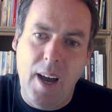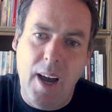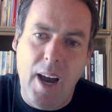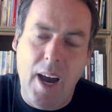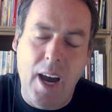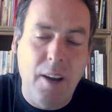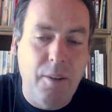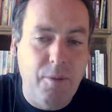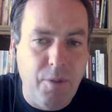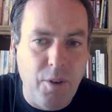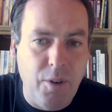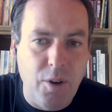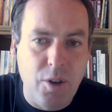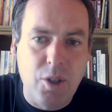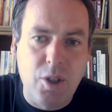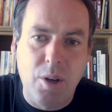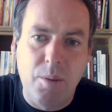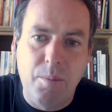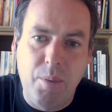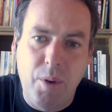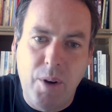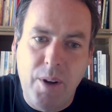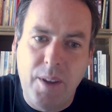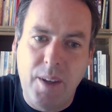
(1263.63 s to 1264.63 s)
And
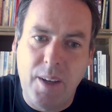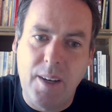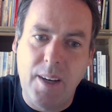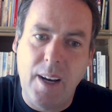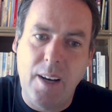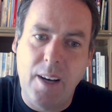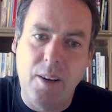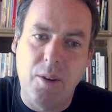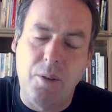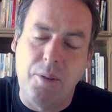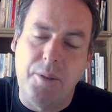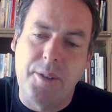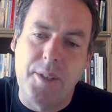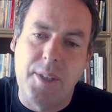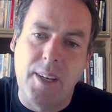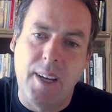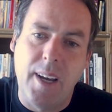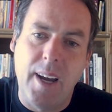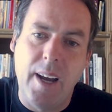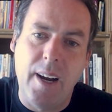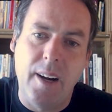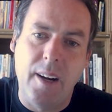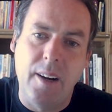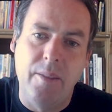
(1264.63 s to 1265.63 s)
functional breathing then goes
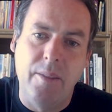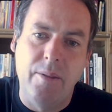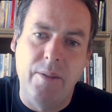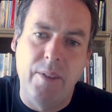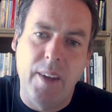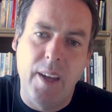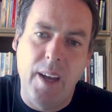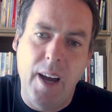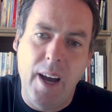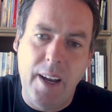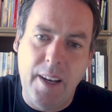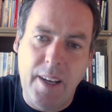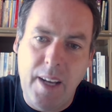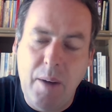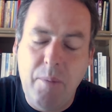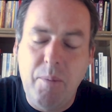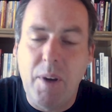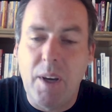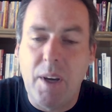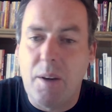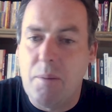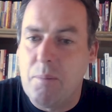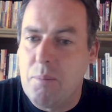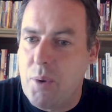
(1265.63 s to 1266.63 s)
together. And then
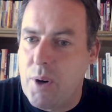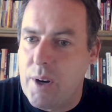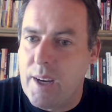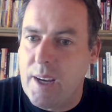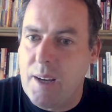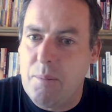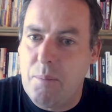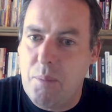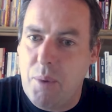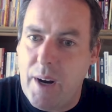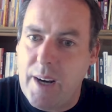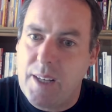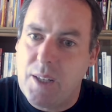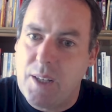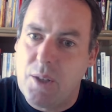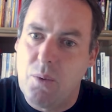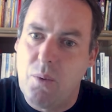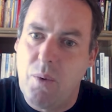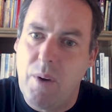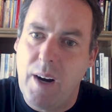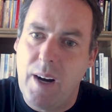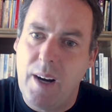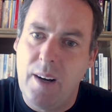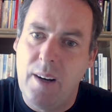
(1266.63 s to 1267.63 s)
we can bring in breath
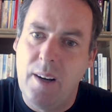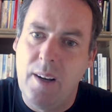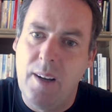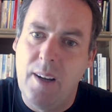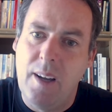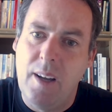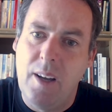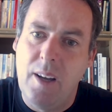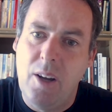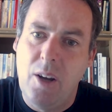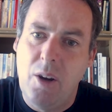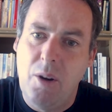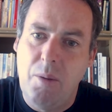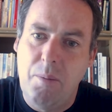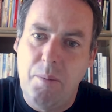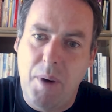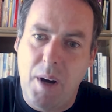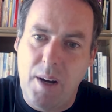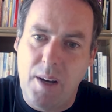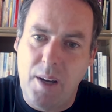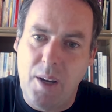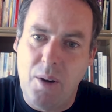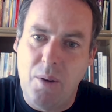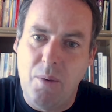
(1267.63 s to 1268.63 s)
aware,
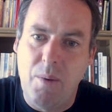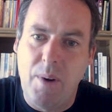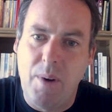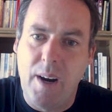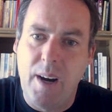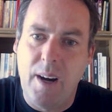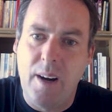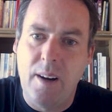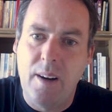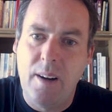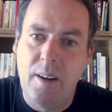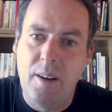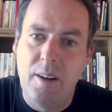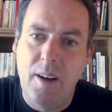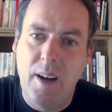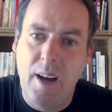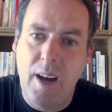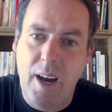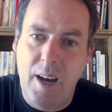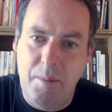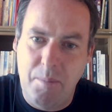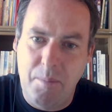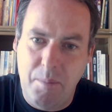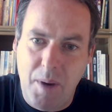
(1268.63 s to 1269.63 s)
body aware,
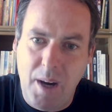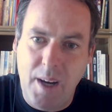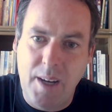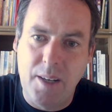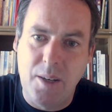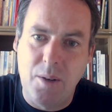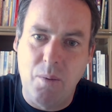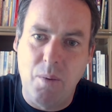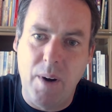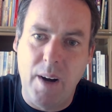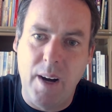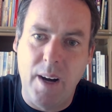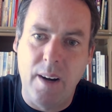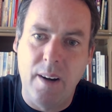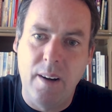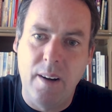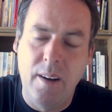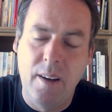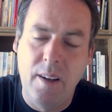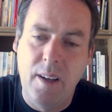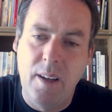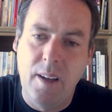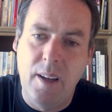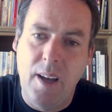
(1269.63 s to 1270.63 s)
and mind aware.
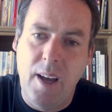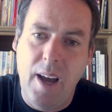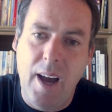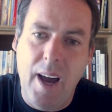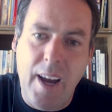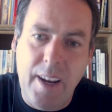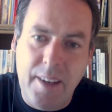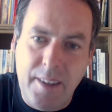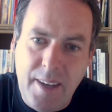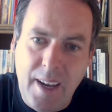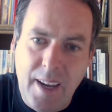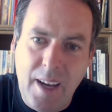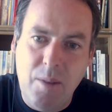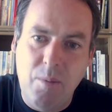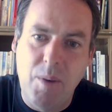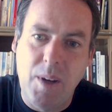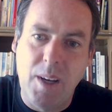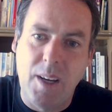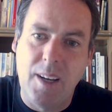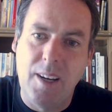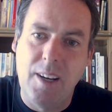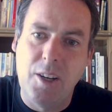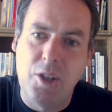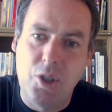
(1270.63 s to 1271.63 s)
And then we
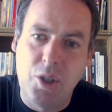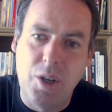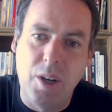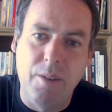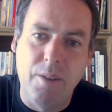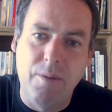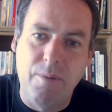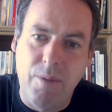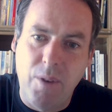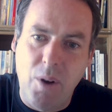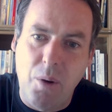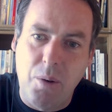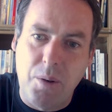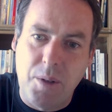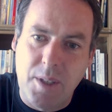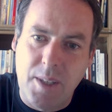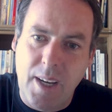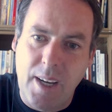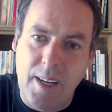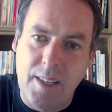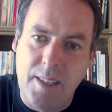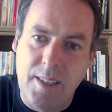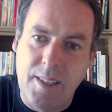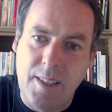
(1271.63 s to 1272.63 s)
can achieve flow
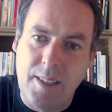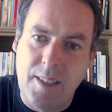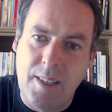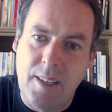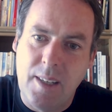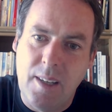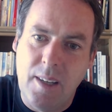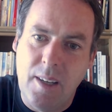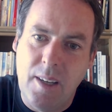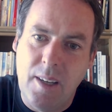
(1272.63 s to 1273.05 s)
states.